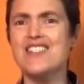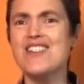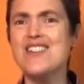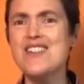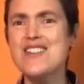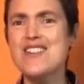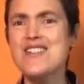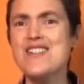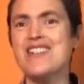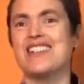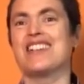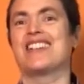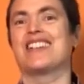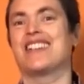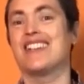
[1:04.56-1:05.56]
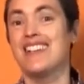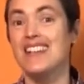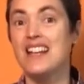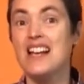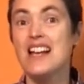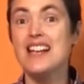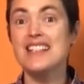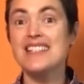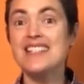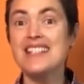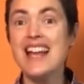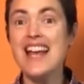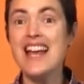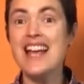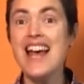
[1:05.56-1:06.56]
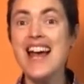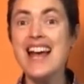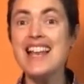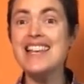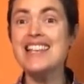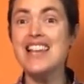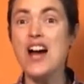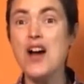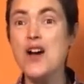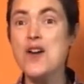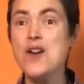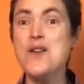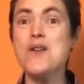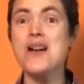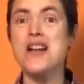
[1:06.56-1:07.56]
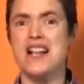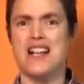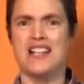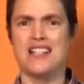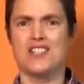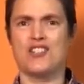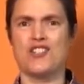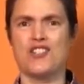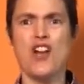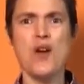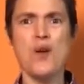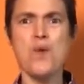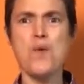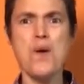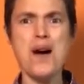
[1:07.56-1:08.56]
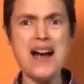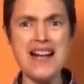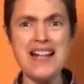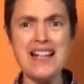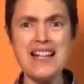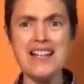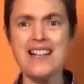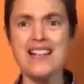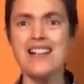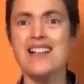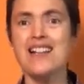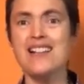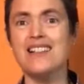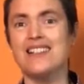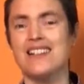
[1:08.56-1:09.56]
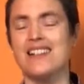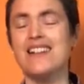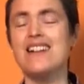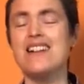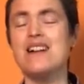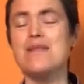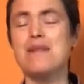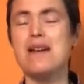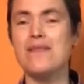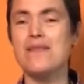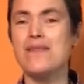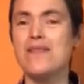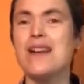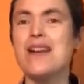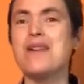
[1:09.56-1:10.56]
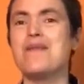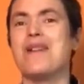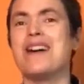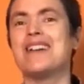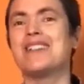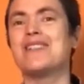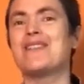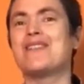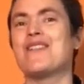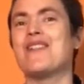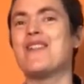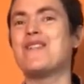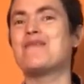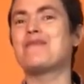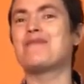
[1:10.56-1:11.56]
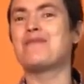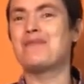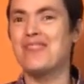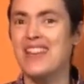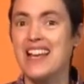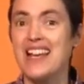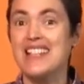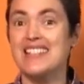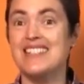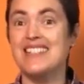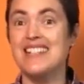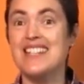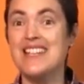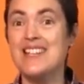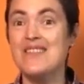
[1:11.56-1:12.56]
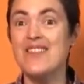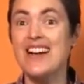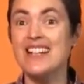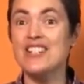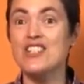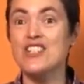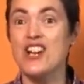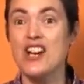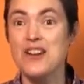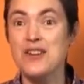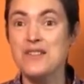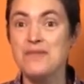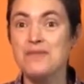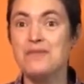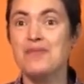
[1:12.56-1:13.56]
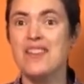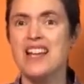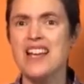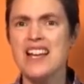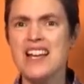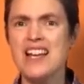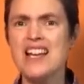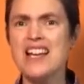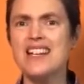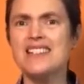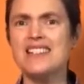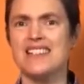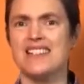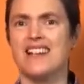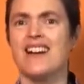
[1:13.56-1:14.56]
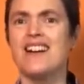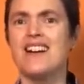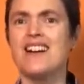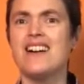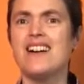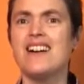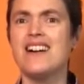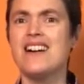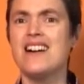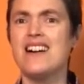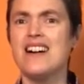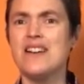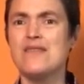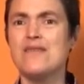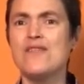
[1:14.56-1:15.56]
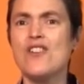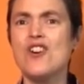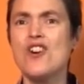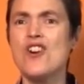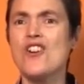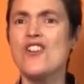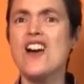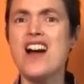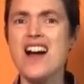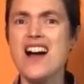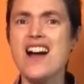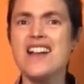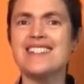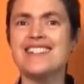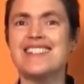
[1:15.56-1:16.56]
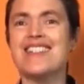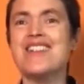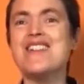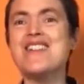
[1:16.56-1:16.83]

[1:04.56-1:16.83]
to say hello. So welcome everyone from Steve and Jo. It's time for us to